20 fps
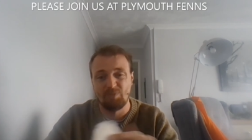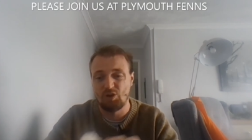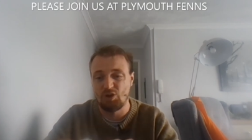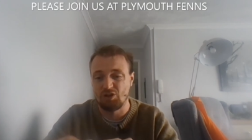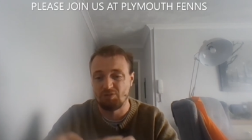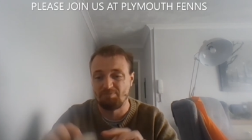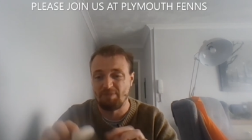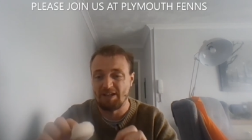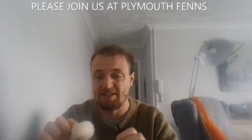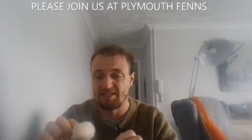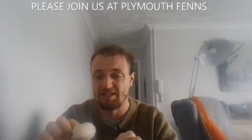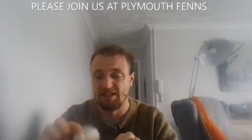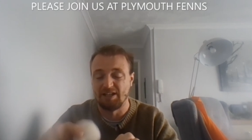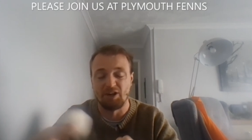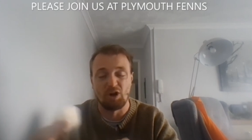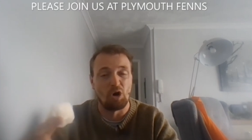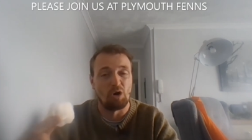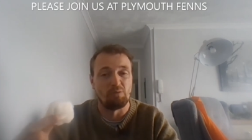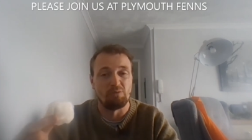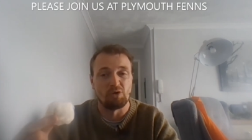Just basically
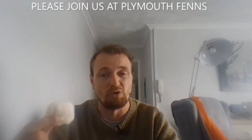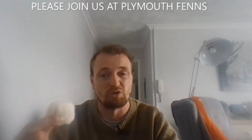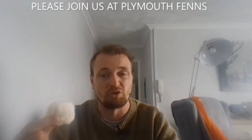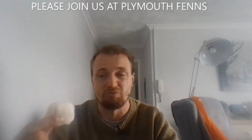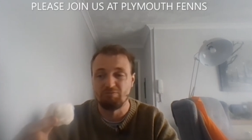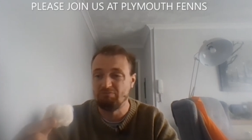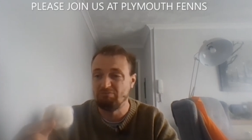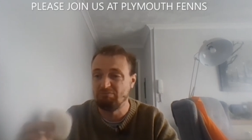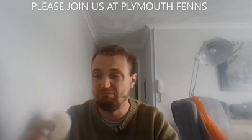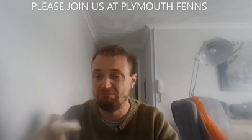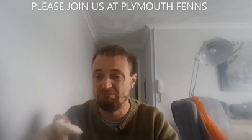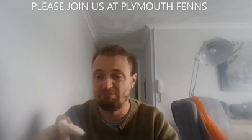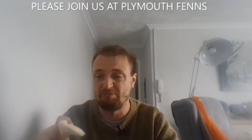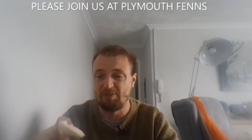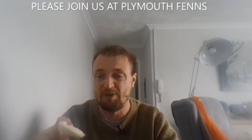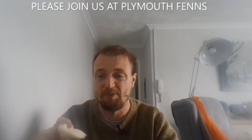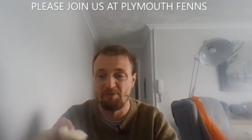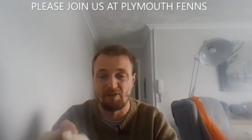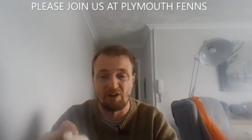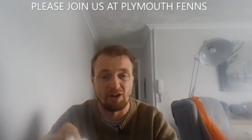cotton balls
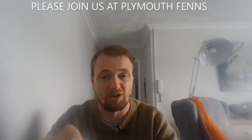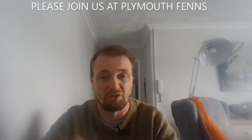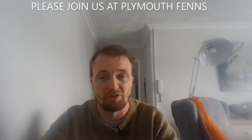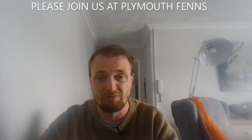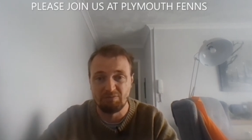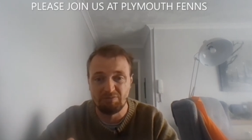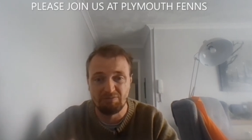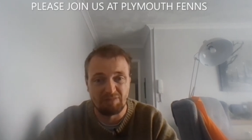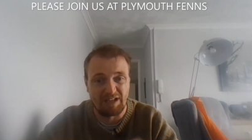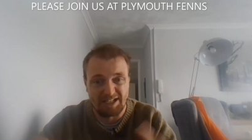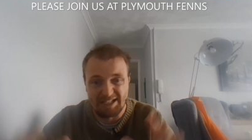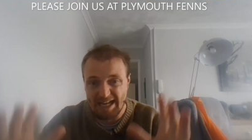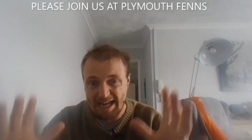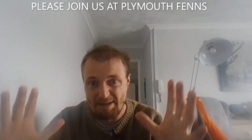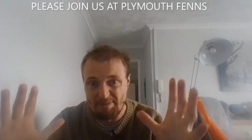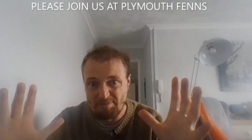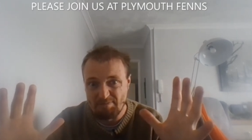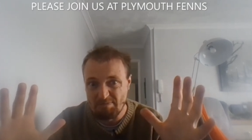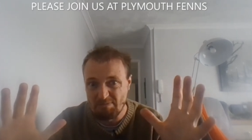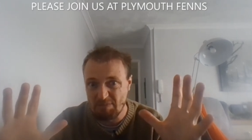flattened. That's it.
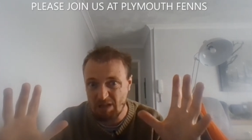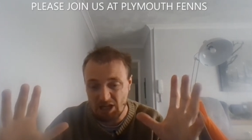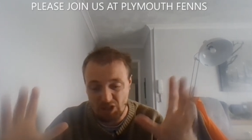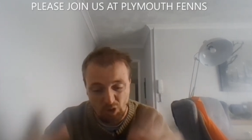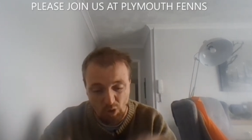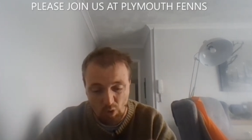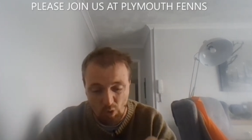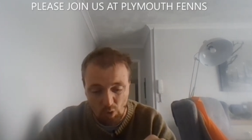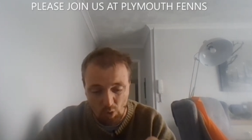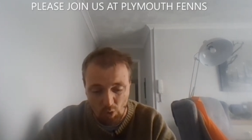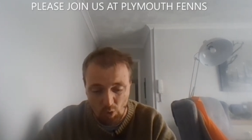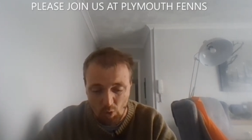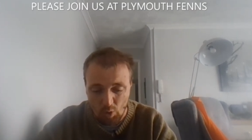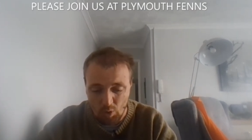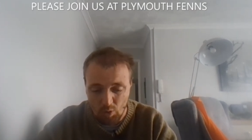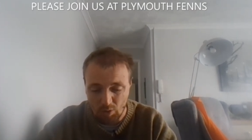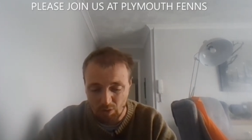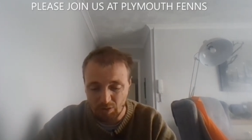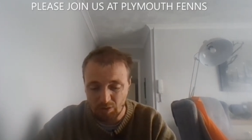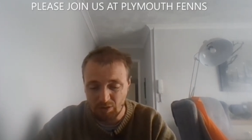That's all
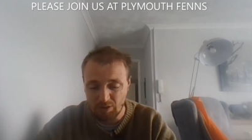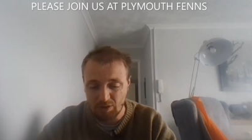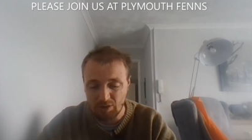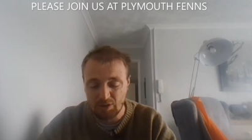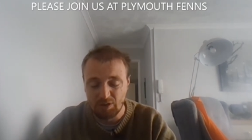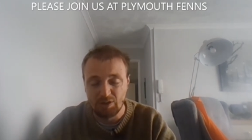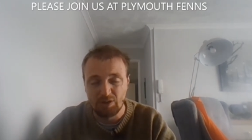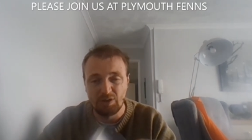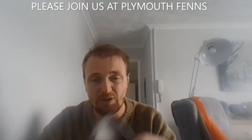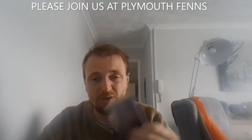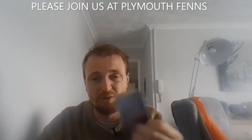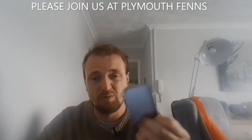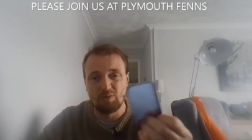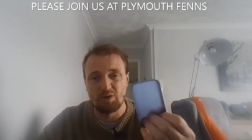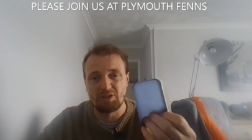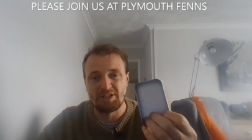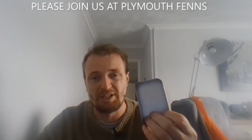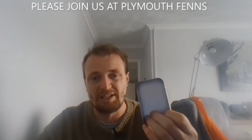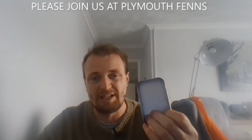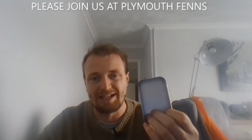I've
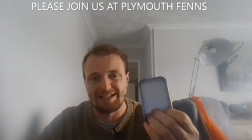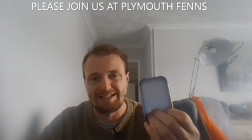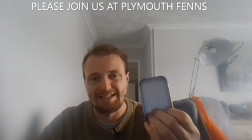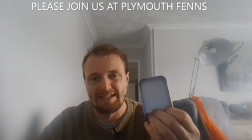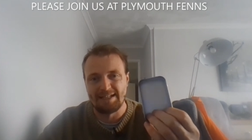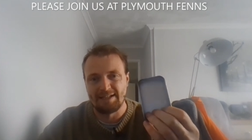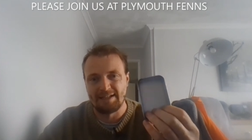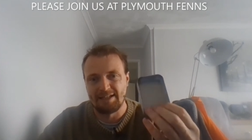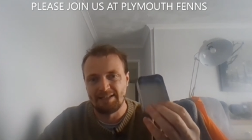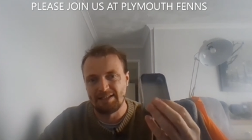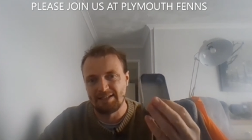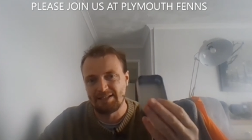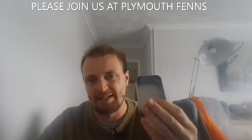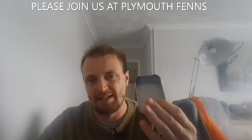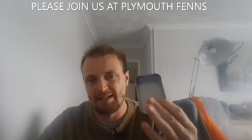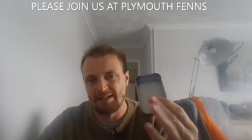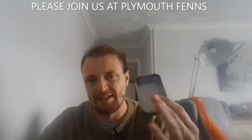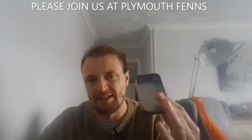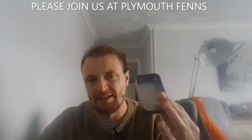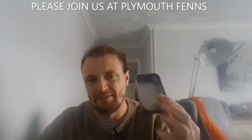that's in that tin, and they're
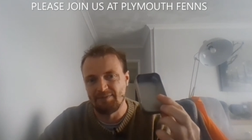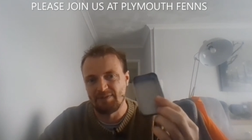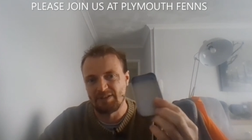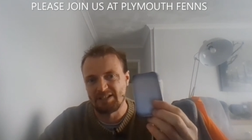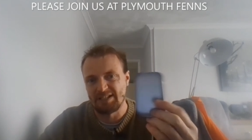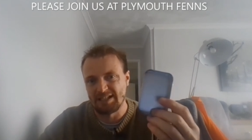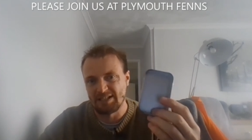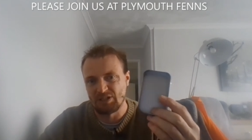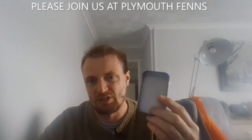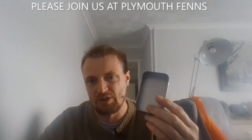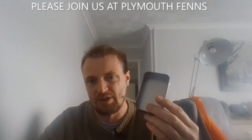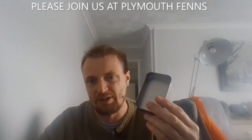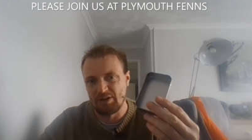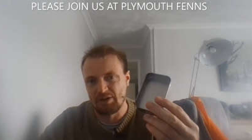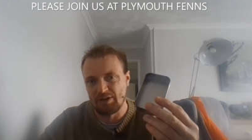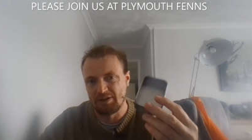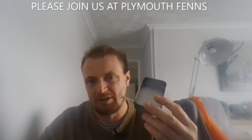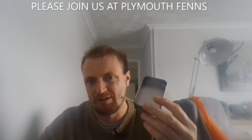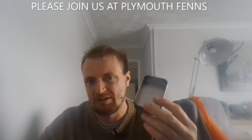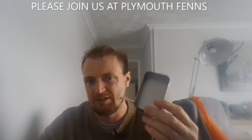selling it for six ninety
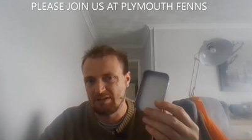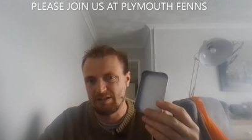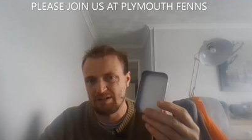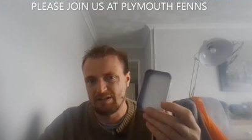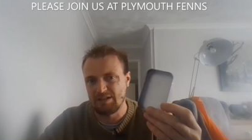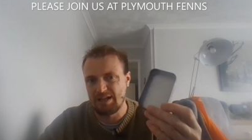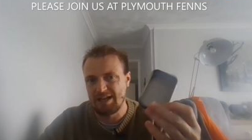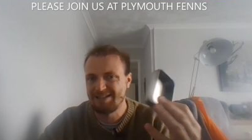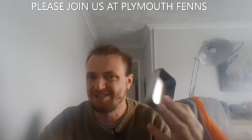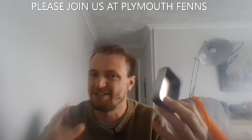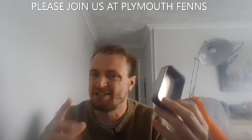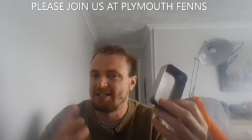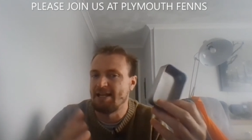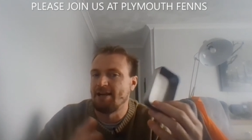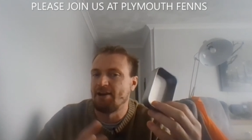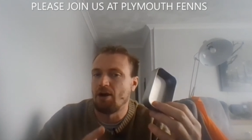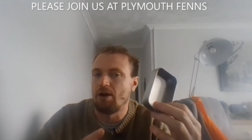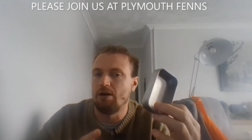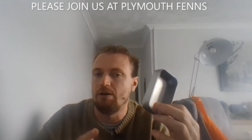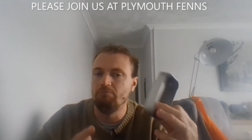nine. As I
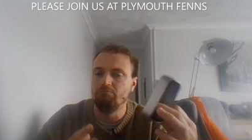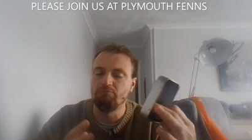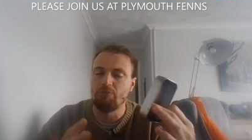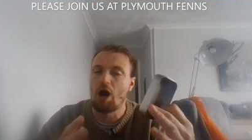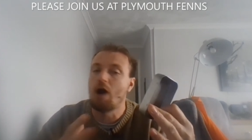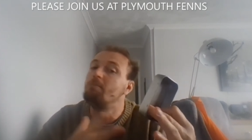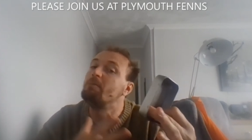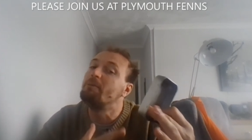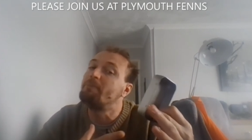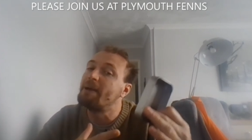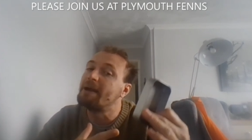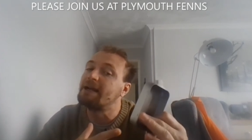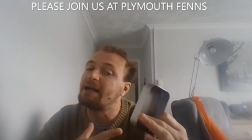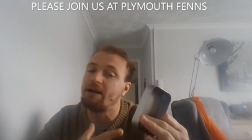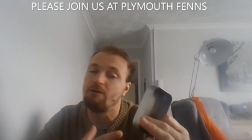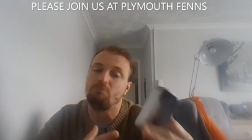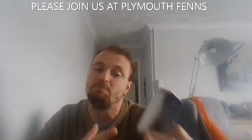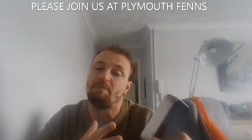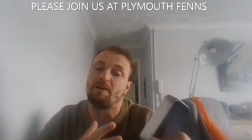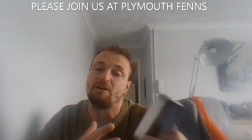said, I'm a big
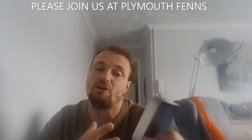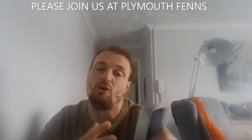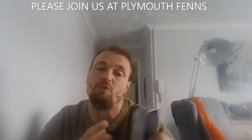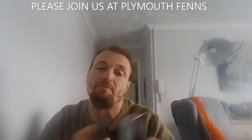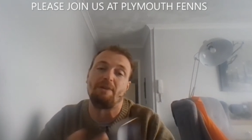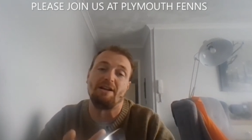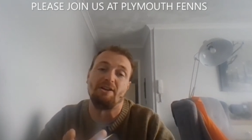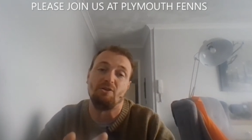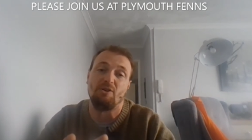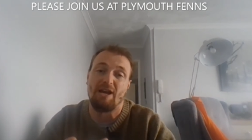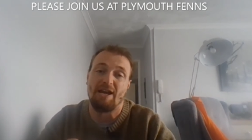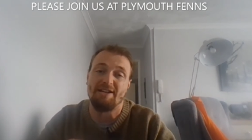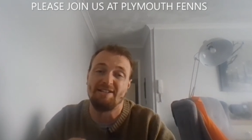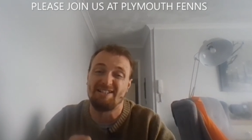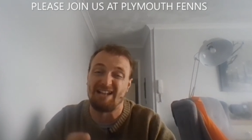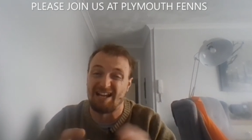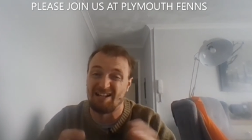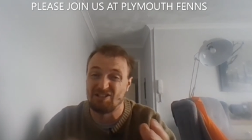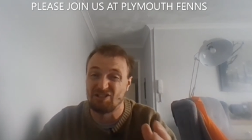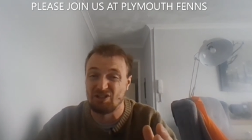Kombat UK
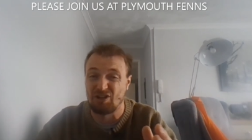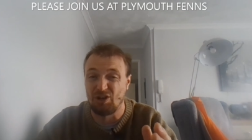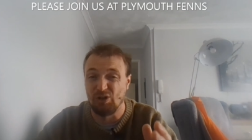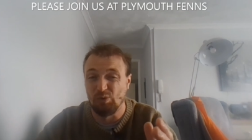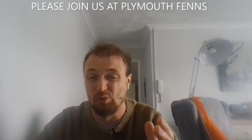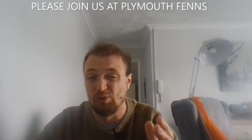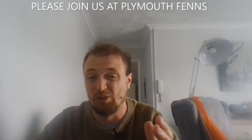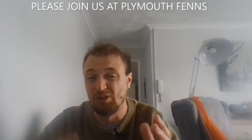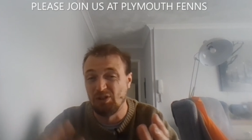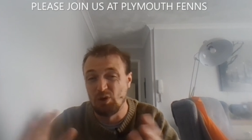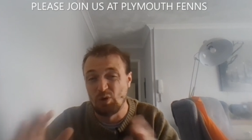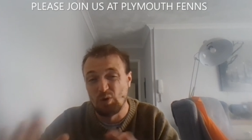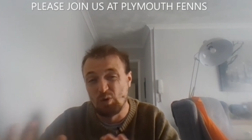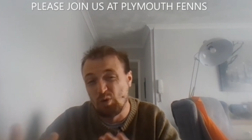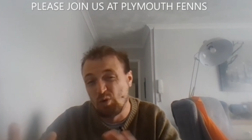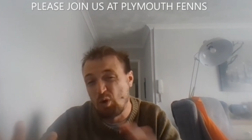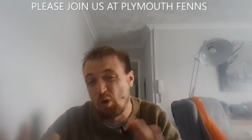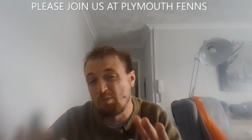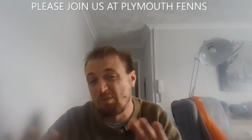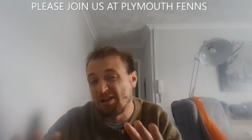tactical
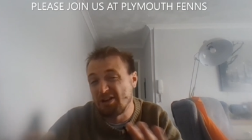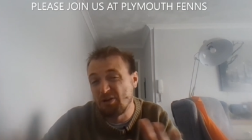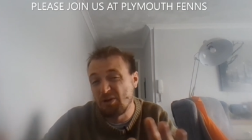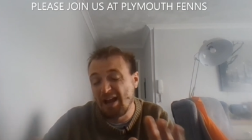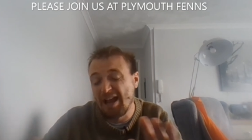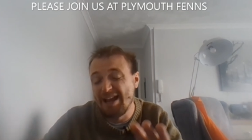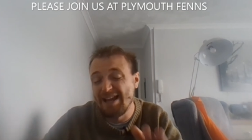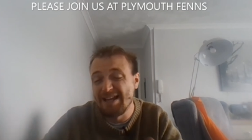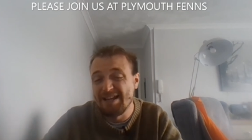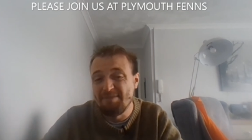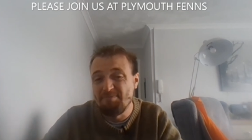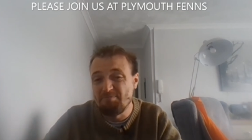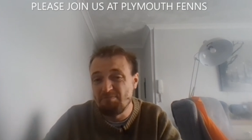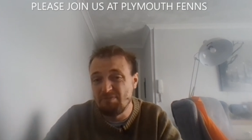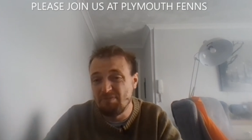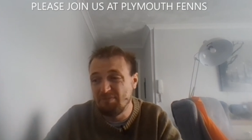or Kombat UK